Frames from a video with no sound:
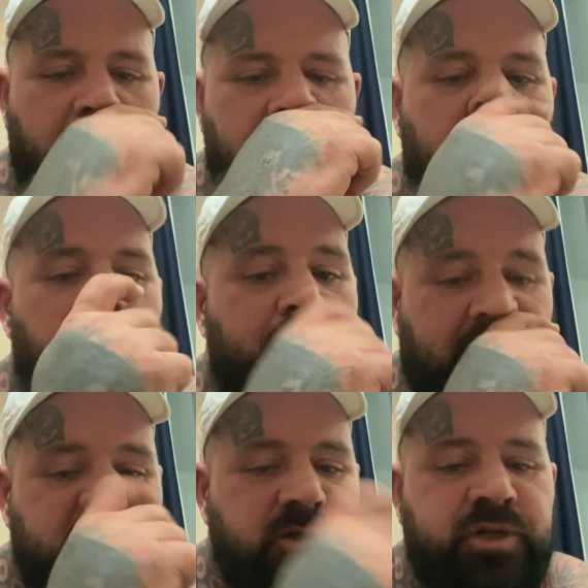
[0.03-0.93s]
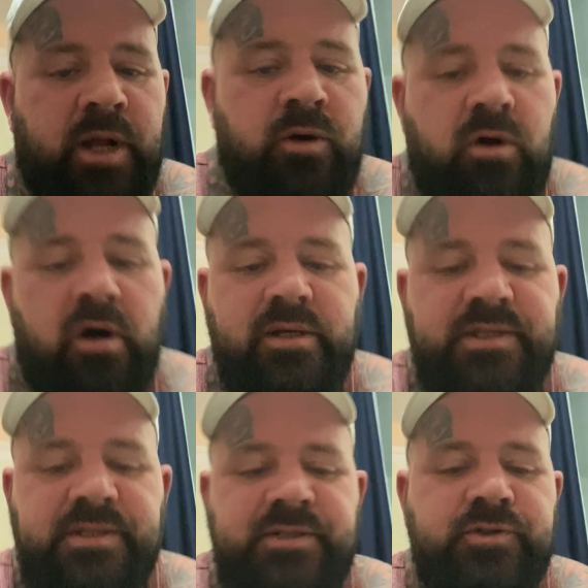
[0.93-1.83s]
Welcome back to the channel guys, this
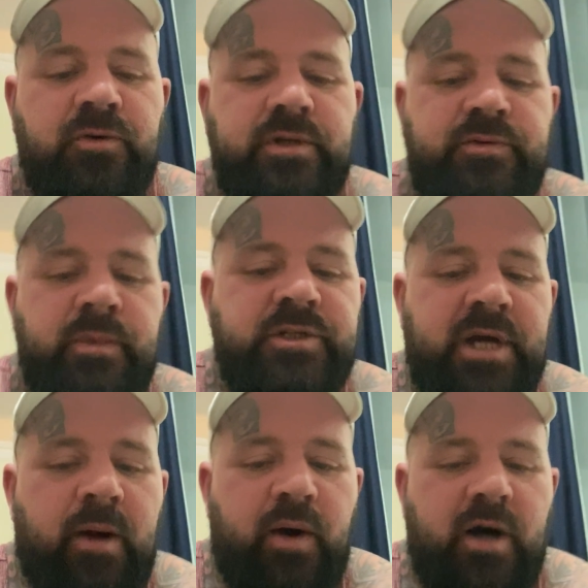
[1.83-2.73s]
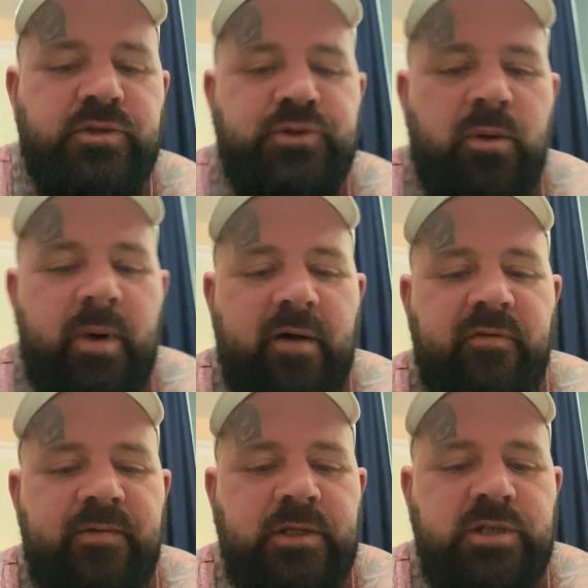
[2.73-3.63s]
is Stories from the Jailhouse, talk about
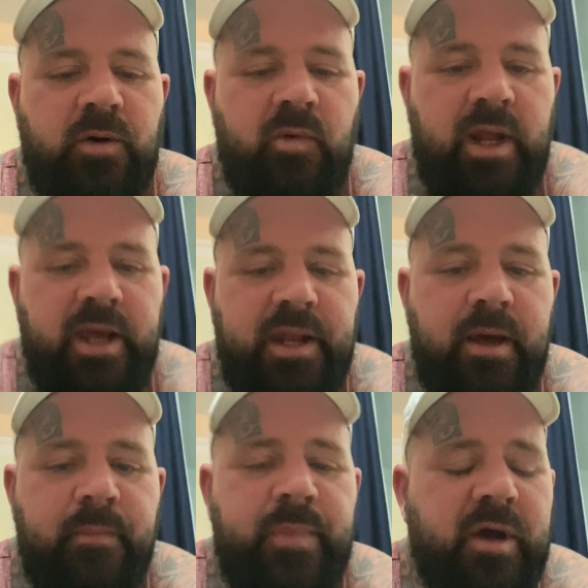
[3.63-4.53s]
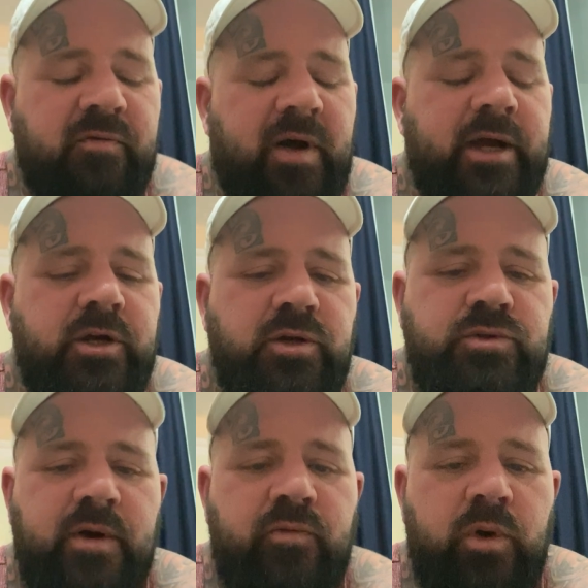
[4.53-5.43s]
everything jail related here. Big thank you
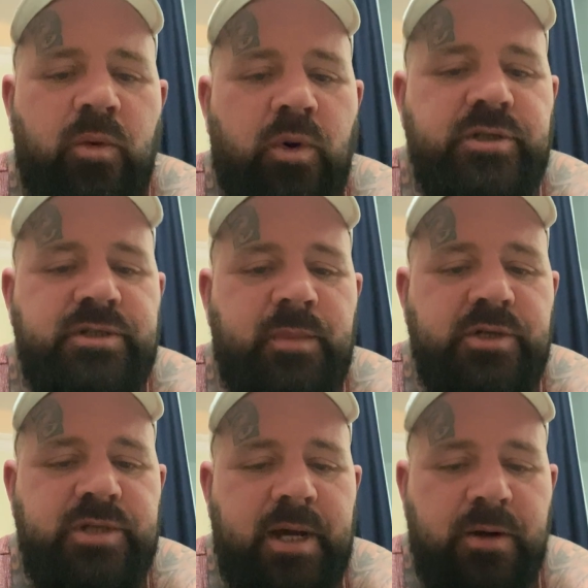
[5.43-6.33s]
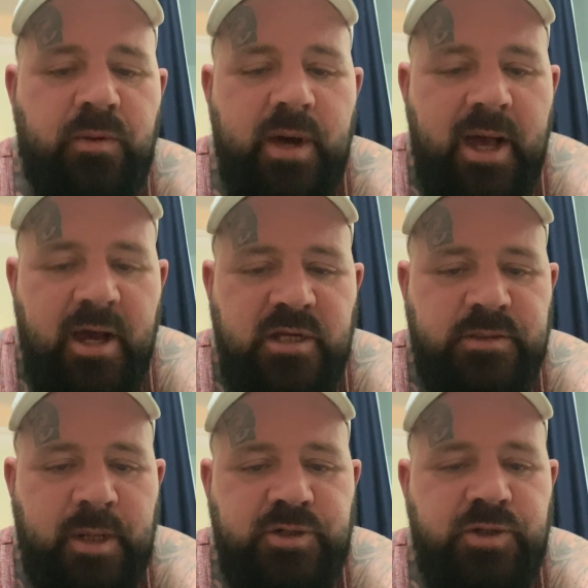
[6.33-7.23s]
to everyone that watches my channel,
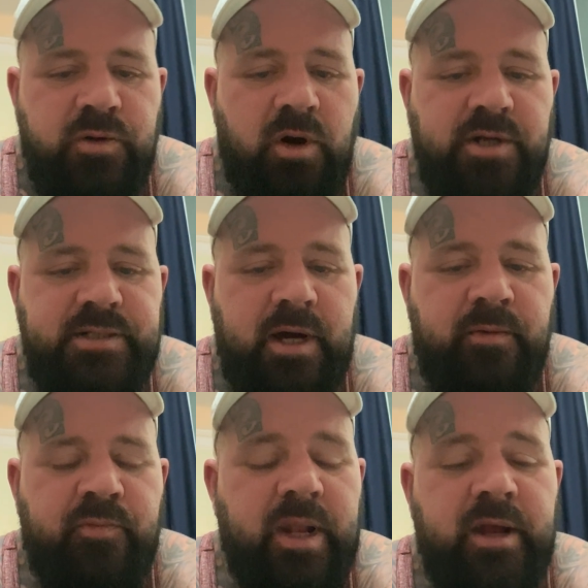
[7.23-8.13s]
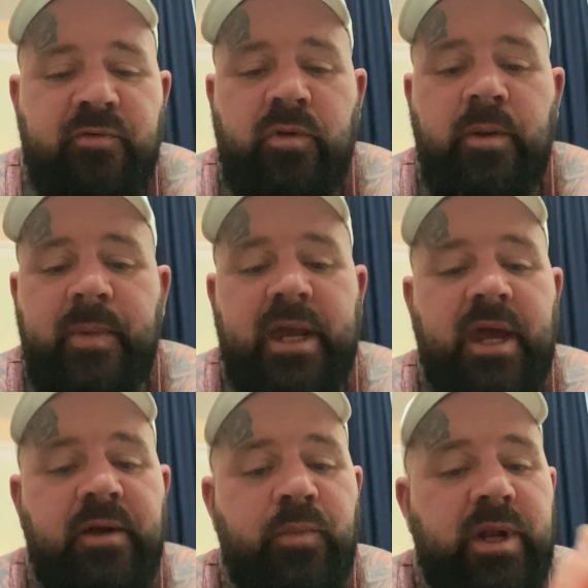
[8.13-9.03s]
especially you guys that have been here from the
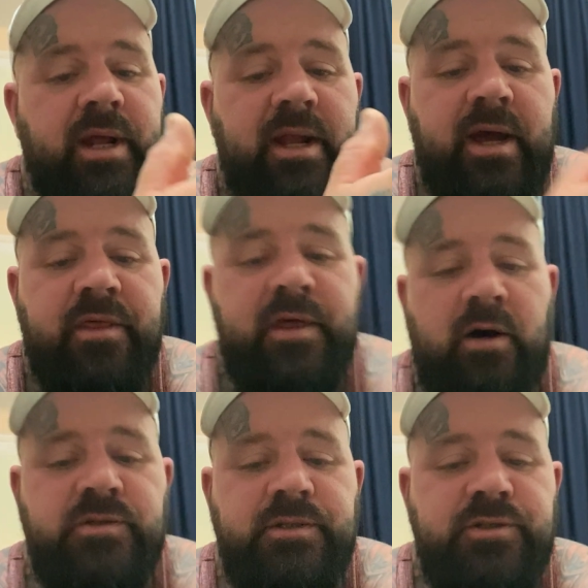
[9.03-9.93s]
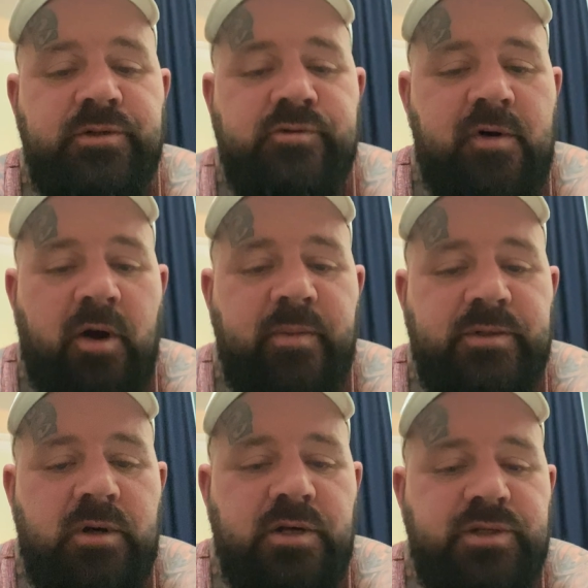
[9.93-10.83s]
beginning. We're nearly at a thousand subscribers
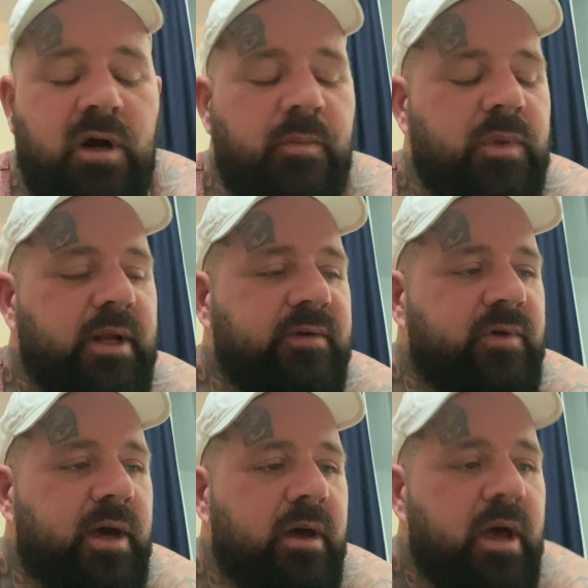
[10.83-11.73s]
guys, can't believe it.